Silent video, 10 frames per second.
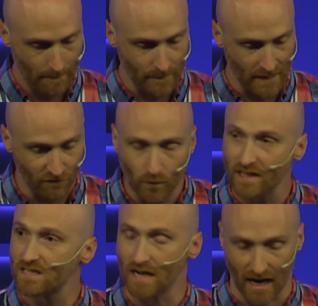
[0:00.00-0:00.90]
even when
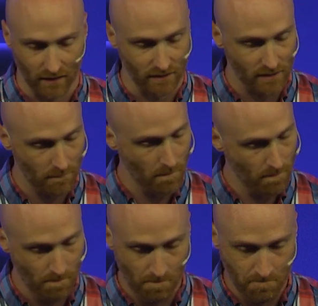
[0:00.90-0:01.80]
it's silent,
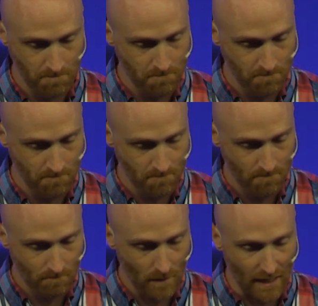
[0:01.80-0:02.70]

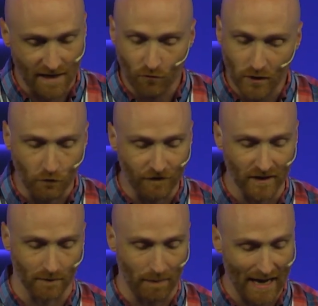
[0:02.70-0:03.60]
even when you
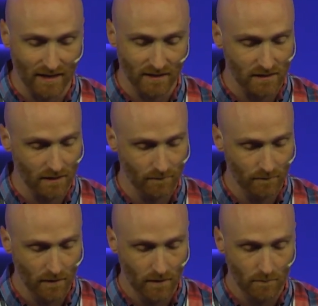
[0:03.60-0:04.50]
feel abandoned,
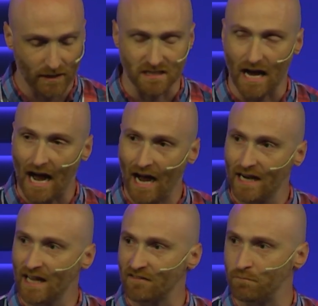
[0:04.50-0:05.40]
because I
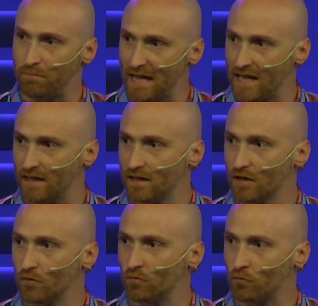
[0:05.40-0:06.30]
have been
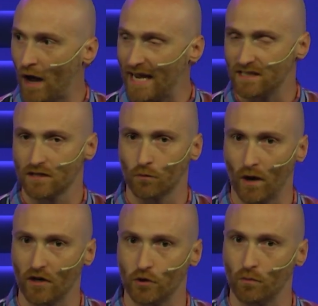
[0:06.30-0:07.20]
right
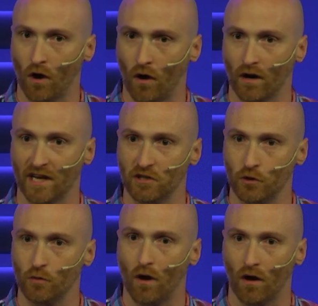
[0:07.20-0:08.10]
where you are, and
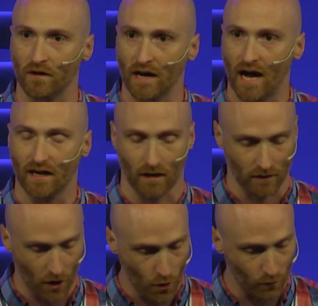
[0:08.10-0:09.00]
you are not
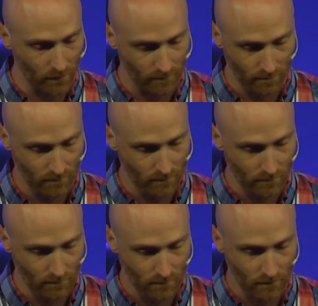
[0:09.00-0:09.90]
alone.
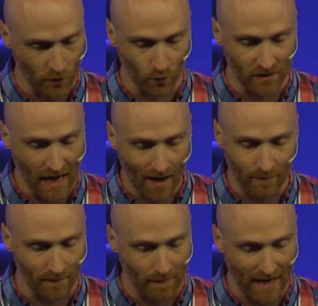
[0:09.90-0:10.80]
You will not
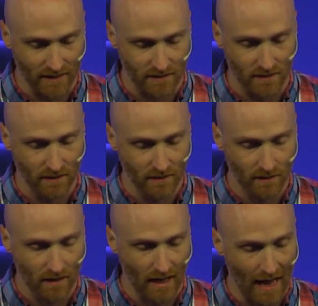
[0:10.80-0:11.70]
be abandoned
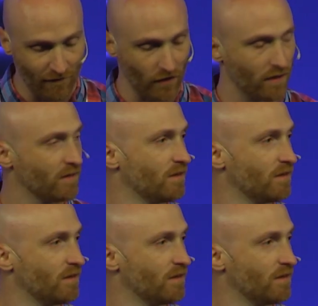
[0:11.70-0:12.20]
ever.